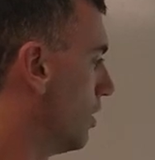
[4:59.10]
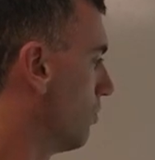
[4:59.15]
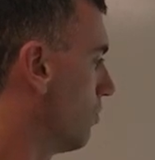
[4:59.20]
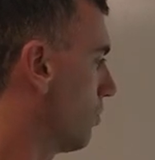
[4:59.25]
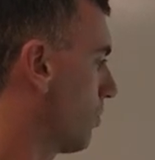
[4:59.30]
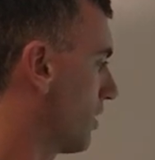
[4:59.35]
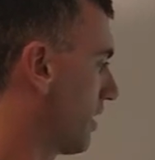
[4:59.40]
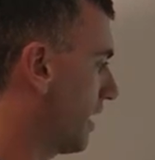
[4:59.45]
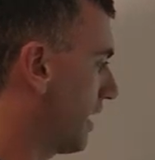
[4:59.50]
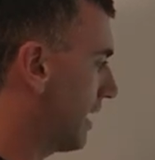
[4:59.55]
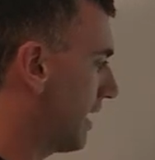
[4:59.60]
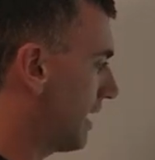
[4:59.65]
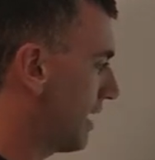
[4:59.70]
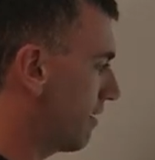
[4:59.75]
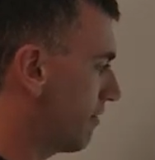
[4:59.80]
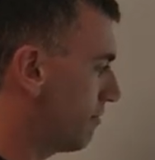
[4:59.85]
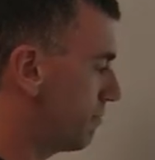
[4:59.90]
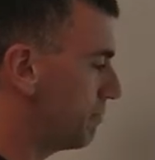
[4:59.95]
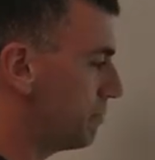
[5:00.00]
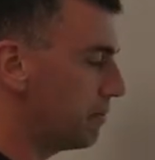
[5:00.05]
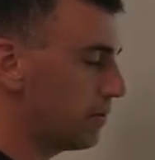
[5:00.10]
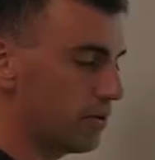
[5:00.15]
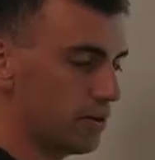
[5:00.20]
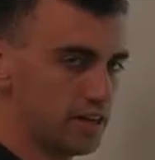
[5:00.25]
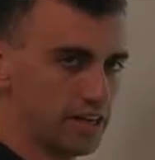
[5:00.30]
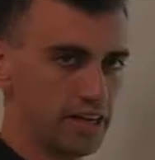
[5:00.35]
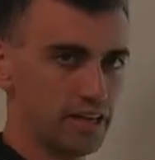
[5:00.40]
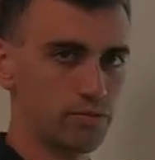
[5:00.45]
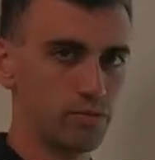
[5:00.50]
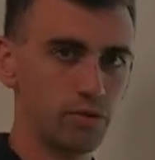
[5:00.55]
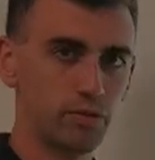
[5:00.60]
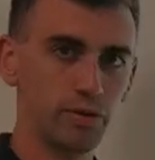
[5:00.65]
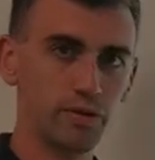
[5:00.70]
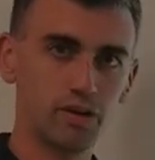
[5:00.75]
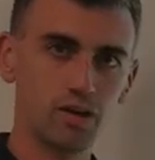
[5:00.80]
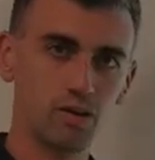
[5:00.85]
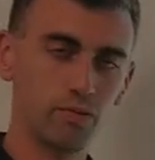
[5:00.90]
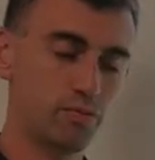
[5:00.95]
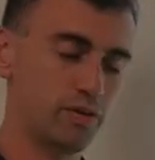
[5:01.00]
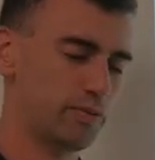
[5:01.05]
where you have pudding, what
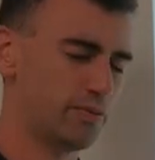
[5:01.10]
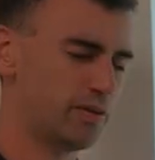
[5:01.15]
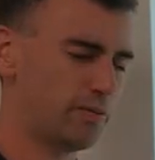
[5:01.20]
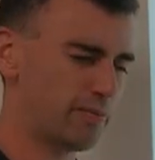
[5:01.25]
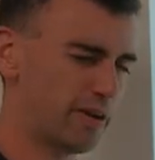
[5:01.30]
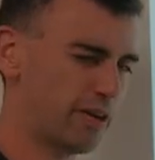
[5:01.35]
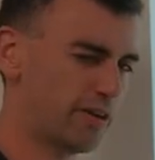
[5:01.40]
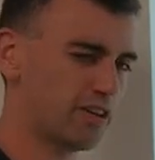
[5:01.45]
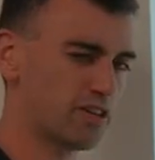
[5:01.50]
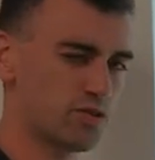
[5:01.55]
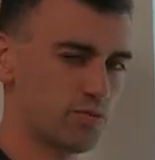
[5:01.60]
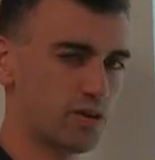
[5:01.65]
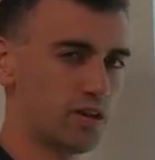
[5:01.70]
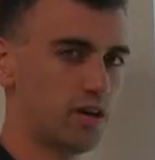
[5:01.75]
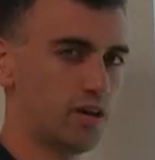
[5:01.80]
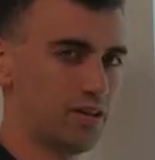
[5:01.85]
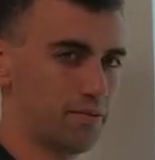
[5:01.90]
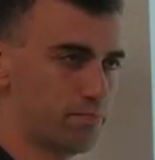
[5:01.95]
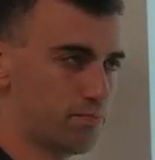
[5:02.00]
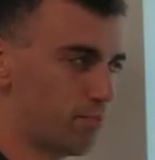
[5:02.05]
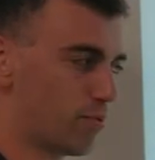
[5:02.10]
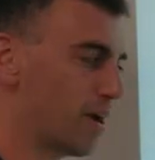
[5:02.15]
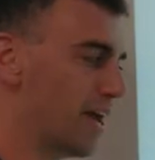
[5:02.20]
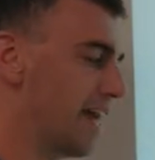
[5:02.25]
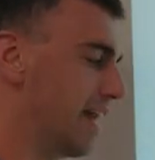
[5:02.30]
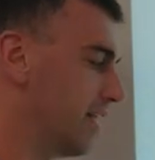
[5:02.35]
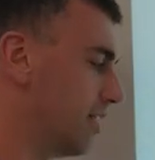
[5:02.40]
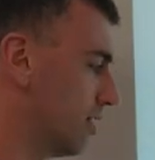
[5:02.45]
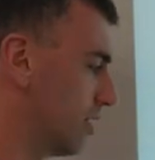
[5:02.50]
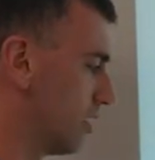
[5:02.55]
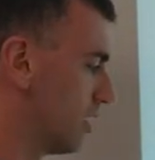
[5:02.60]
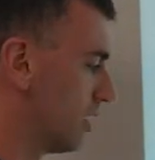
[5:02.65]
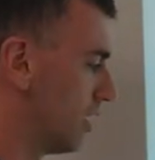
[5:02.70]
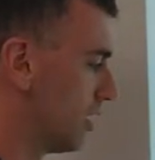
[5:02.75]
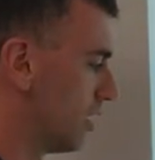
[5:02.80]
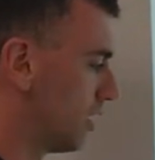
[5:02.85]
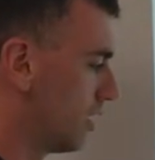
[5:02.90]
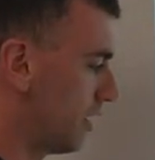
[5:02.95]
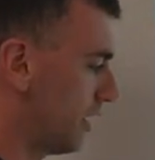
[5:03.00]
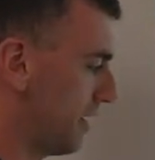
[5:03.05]
we Americans would call it bread,
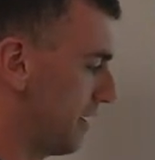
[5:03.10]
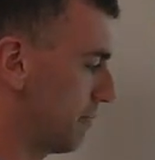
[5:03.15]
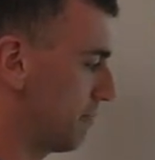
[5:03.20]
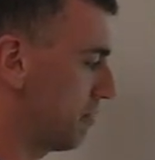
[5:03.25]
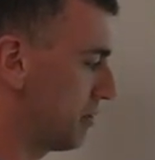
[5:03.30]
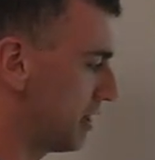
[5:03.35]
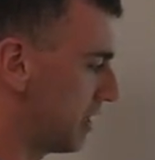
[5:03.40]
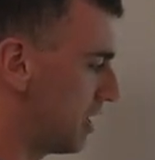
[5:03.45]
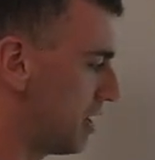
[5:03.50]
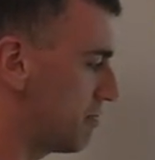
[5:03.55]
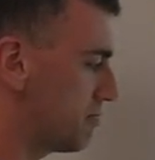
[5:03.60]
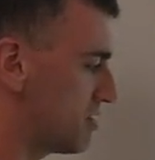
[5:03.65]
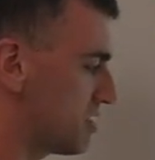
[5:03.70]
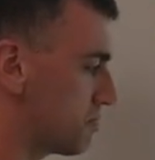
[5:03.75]
and plums